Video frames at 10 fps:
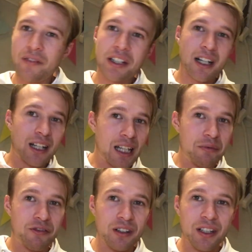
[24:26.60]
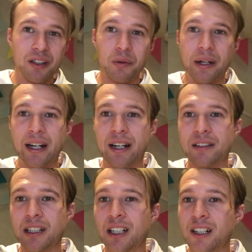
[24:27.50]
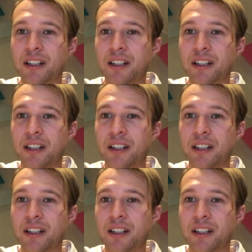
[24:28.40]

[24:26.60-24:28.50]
not having a club for a little while,